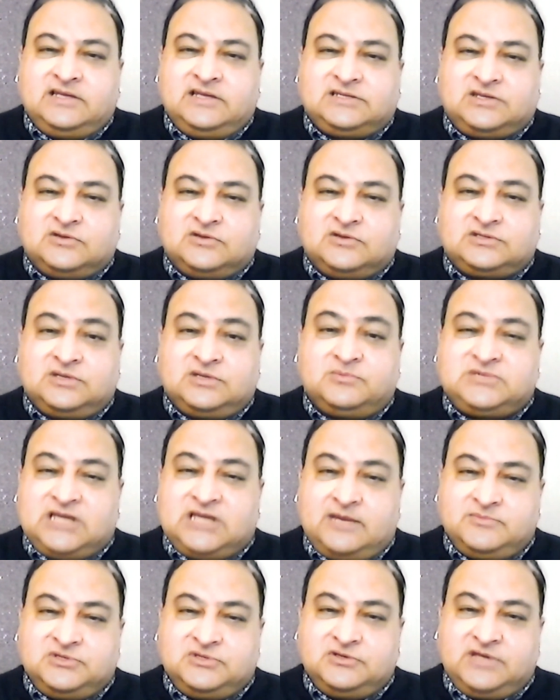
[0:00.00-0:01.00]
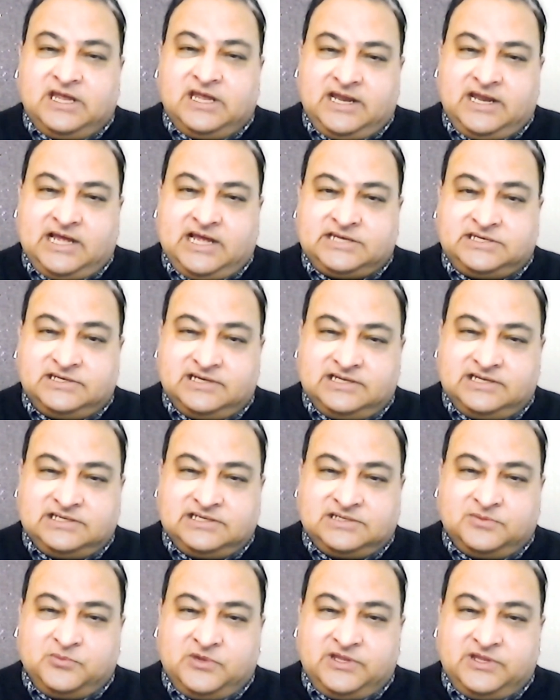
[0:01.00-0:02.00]
So sometimes you get
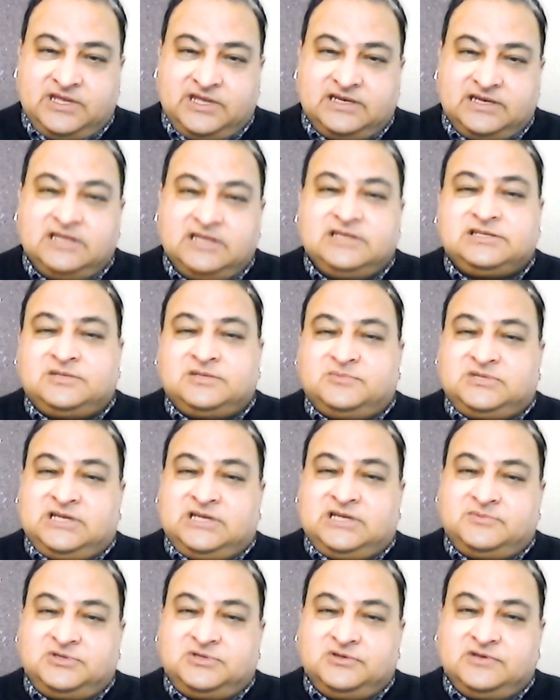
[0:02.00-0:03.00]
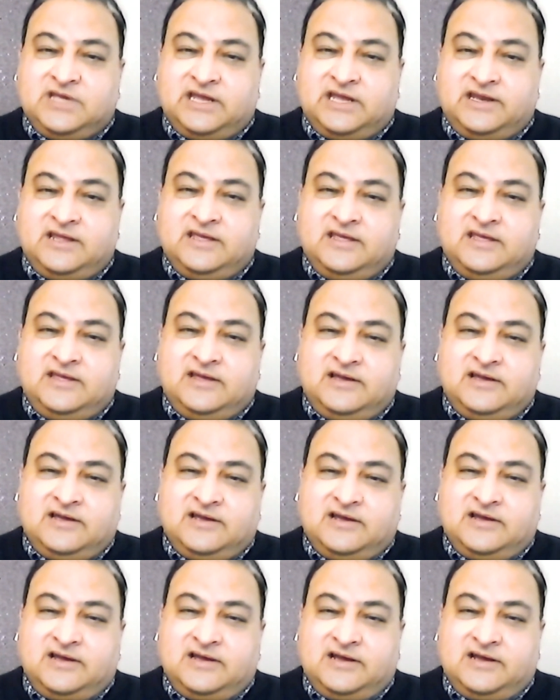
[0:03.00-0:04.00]
nationalism with it, sometimes you get
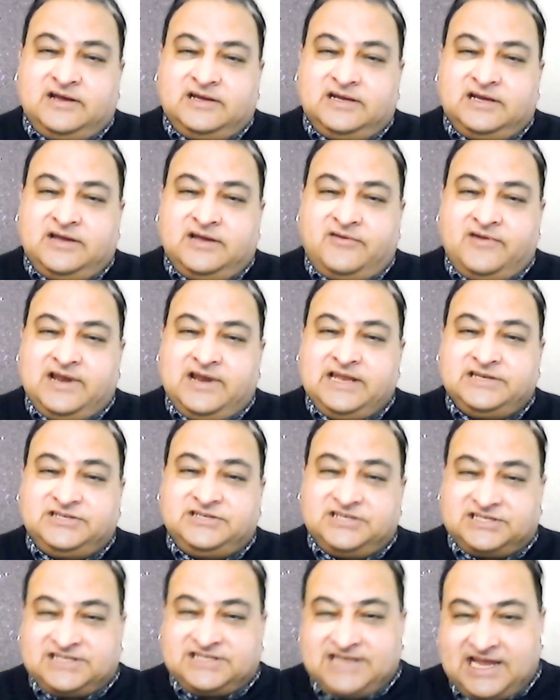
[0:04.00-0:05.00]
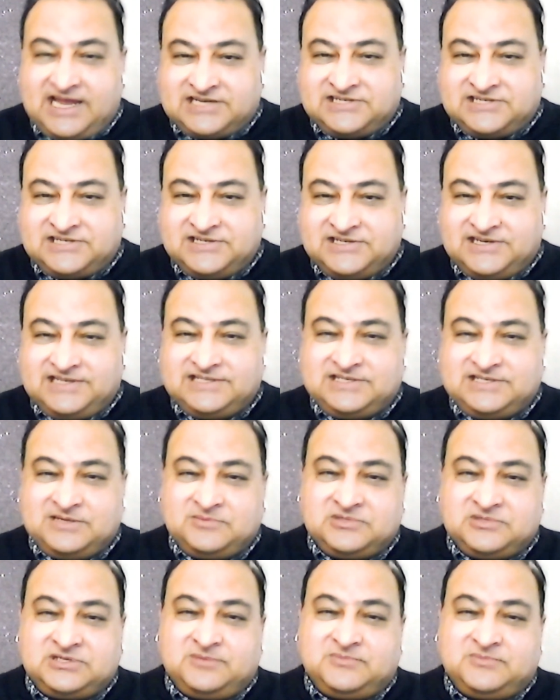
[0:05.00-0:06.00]
a religious
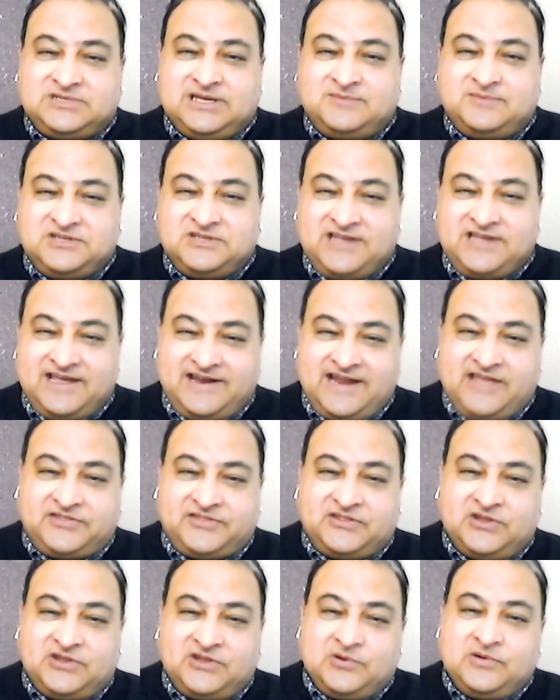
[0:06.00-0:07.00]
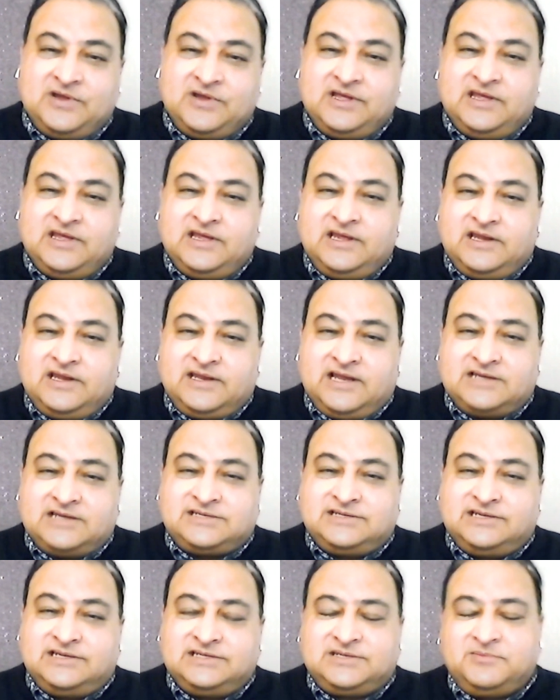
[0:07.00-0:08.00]
nationalism, sometimes you get an
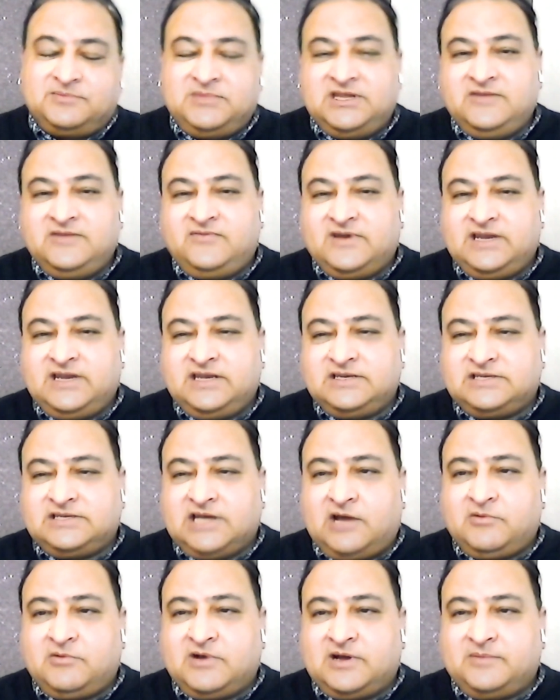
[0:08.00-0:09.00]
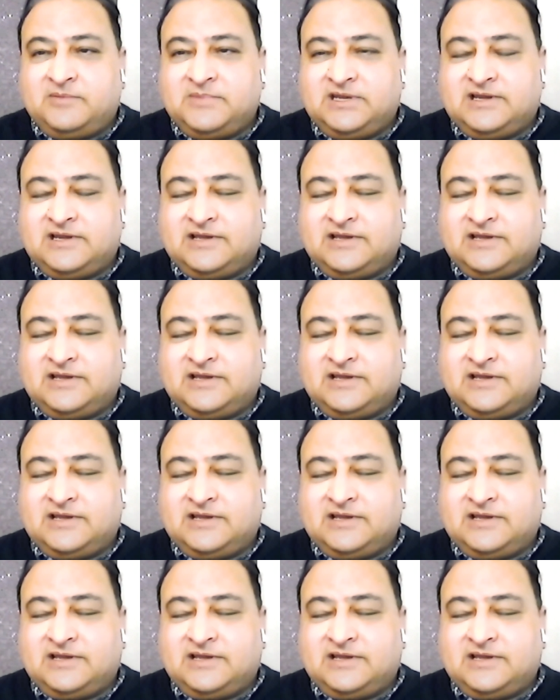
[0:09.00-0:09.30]
ethno-nationalism, even in dawah.